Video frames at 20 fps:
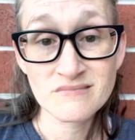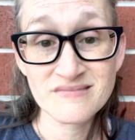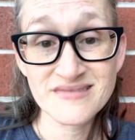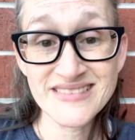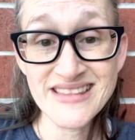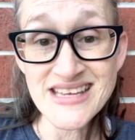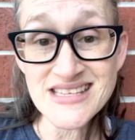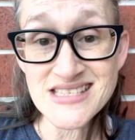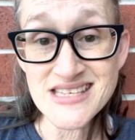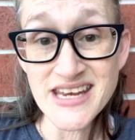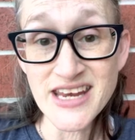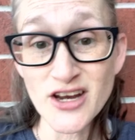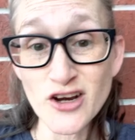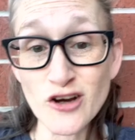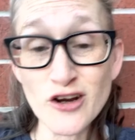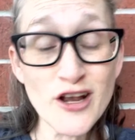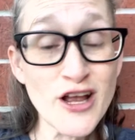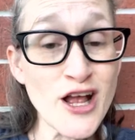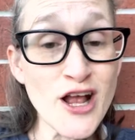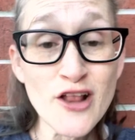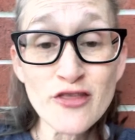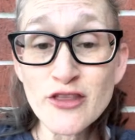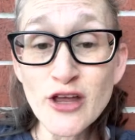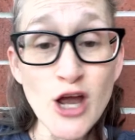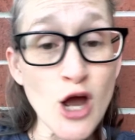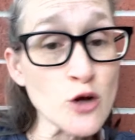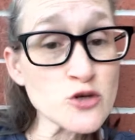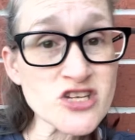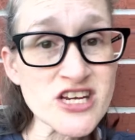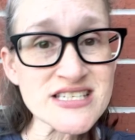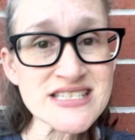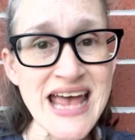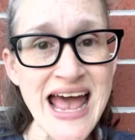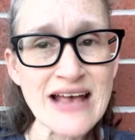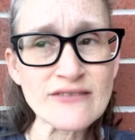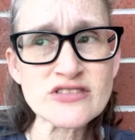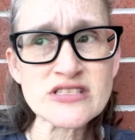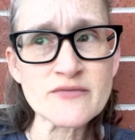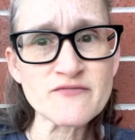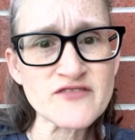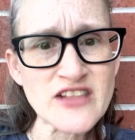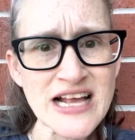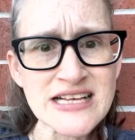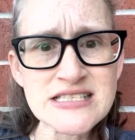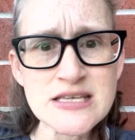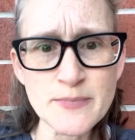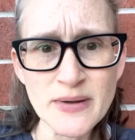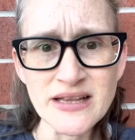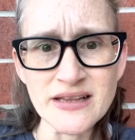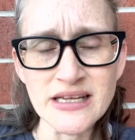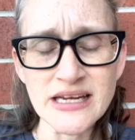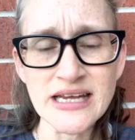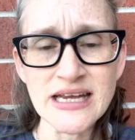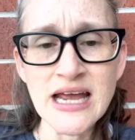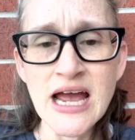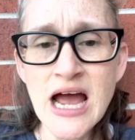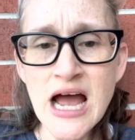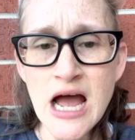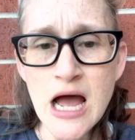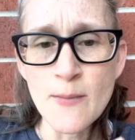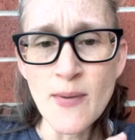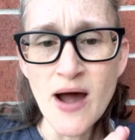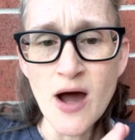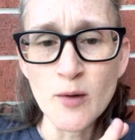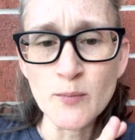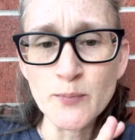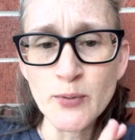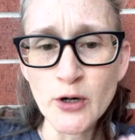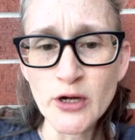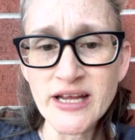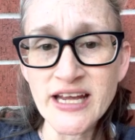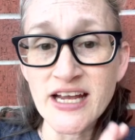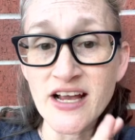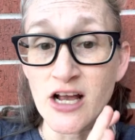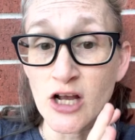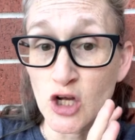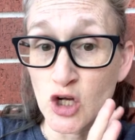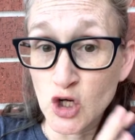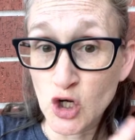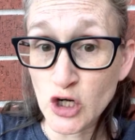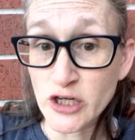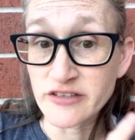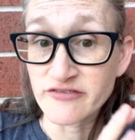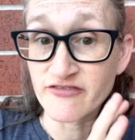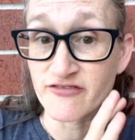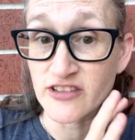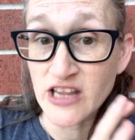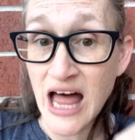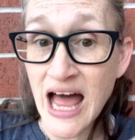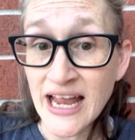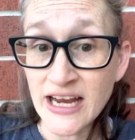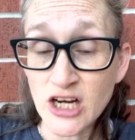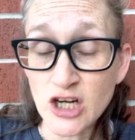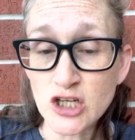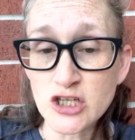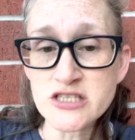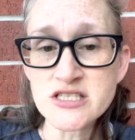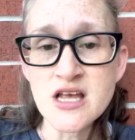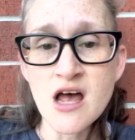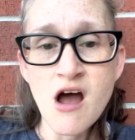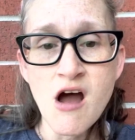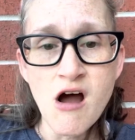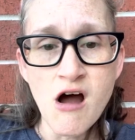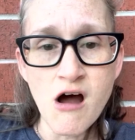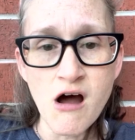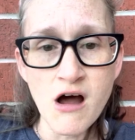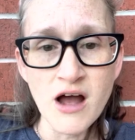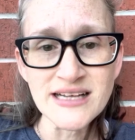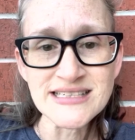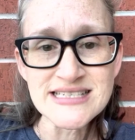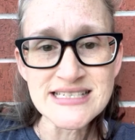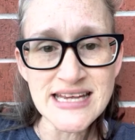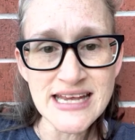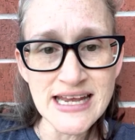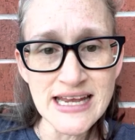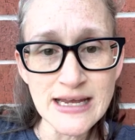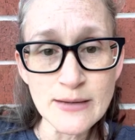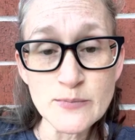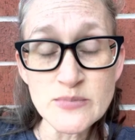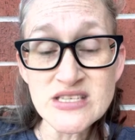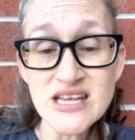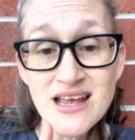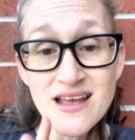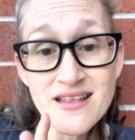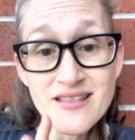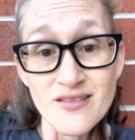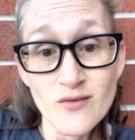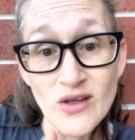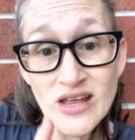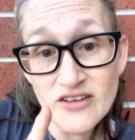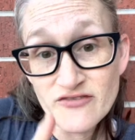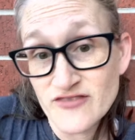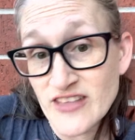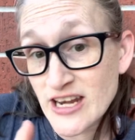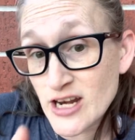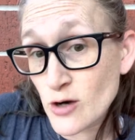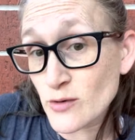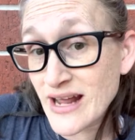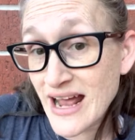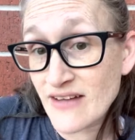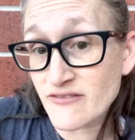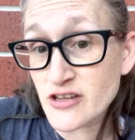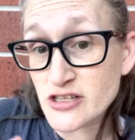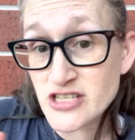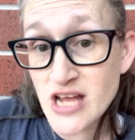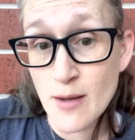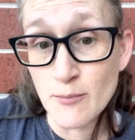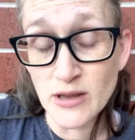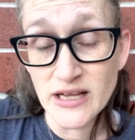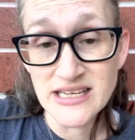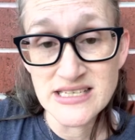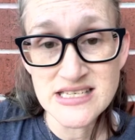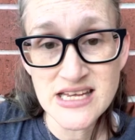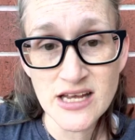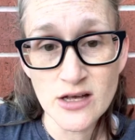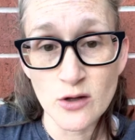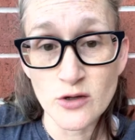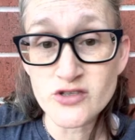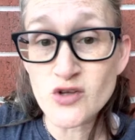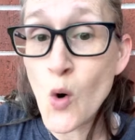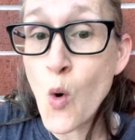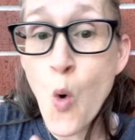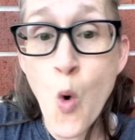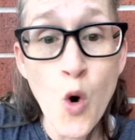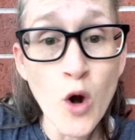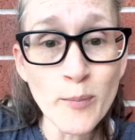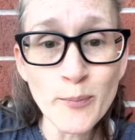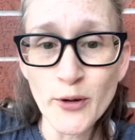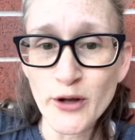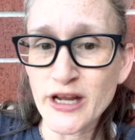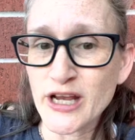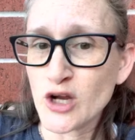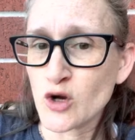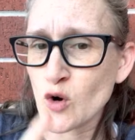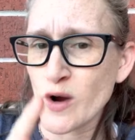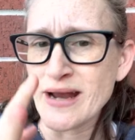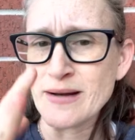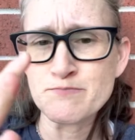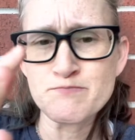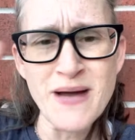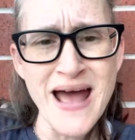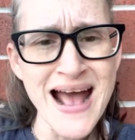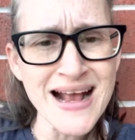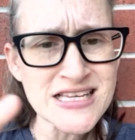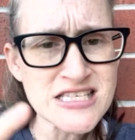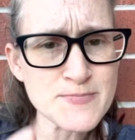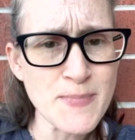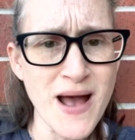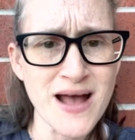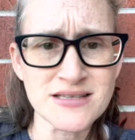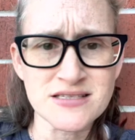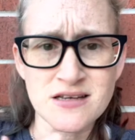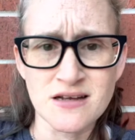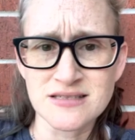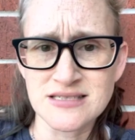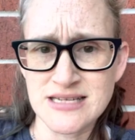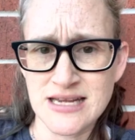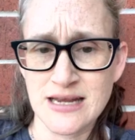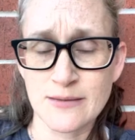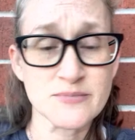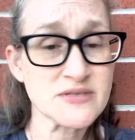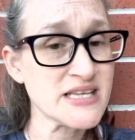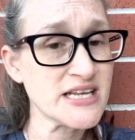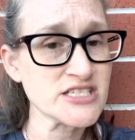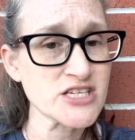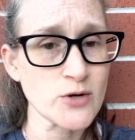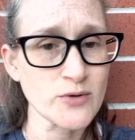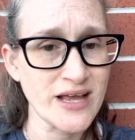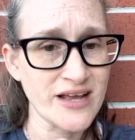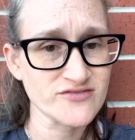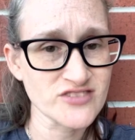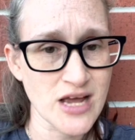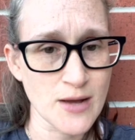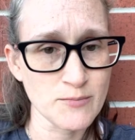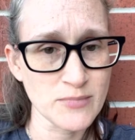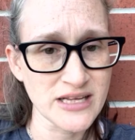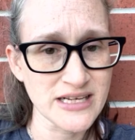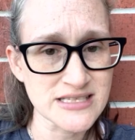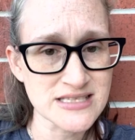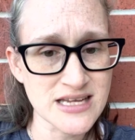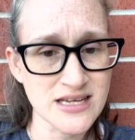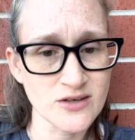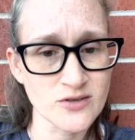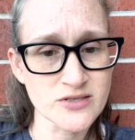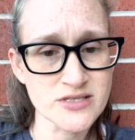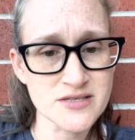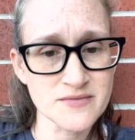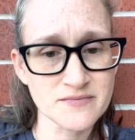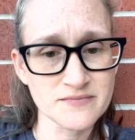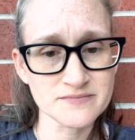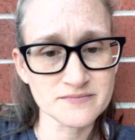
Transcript: This year, the coaches have some flexibility about putting good flyers on teams if they don't have their tumbling skills, or putting great back spots on teams that don't have tumbling skills.